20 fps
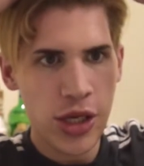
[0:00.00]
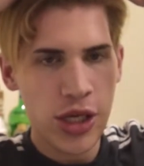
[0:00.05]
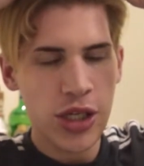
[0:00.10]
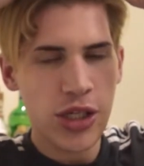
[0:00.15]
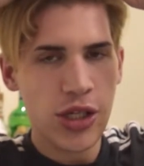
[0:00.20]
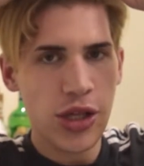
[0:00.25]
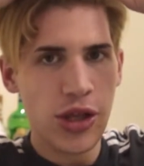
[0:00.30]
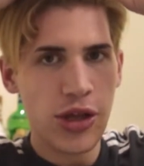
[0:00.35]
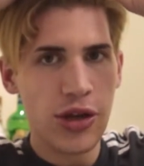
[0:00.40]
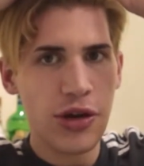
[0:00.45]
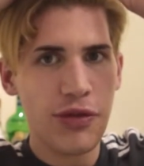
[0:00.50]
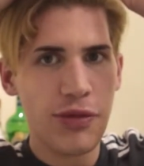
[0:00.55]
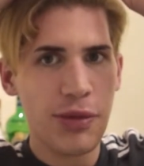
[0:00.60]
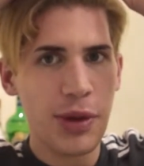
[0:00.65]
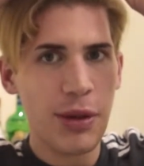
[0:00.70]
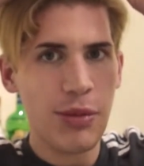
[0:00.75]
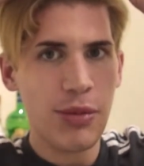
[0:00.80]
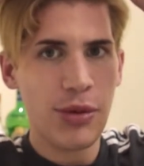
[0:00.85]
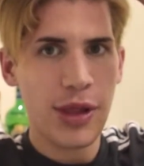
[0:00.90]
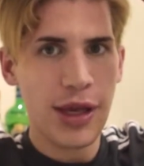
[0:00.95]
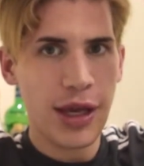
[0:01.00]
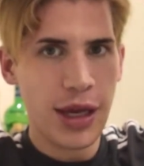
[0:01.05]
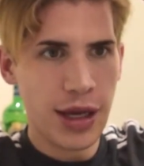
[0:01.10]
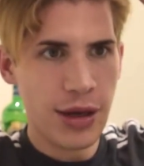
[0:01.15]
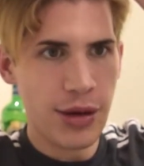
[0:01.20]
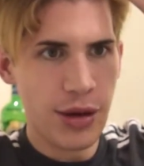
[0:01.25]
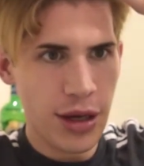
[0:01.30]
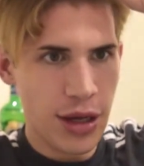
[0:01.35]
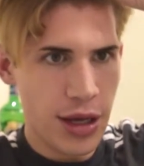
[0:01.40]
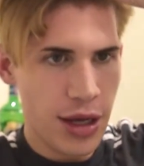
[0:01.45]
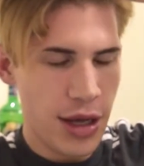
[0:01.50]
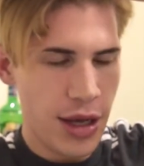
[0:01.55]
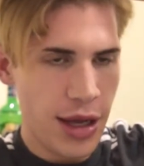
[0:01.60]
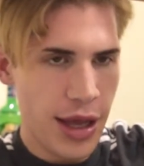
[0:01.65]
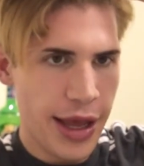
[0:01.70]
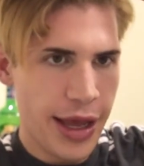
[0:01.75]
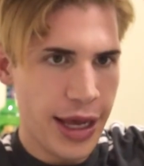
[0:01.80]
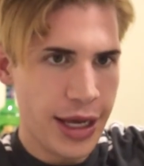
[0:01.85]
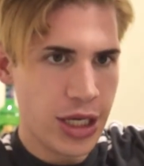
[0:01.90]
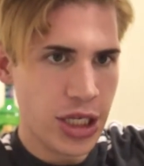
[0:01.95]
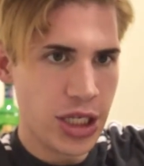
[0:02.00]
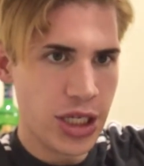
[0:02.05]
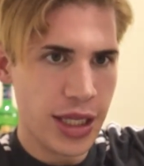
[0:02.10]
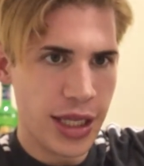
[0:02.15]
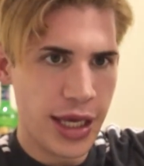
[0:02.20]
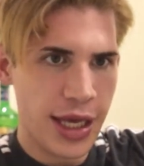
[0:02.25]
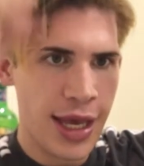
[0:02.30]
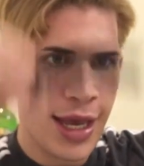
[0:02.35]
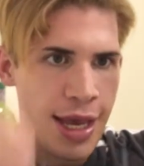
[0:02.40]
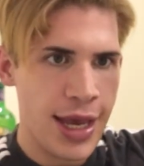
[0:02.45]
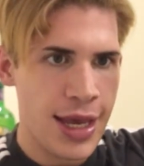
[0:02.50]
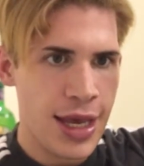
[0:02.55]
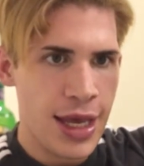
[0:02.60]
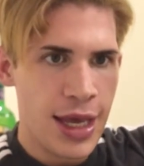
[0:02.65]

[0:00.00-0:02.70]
So a lot of people like actually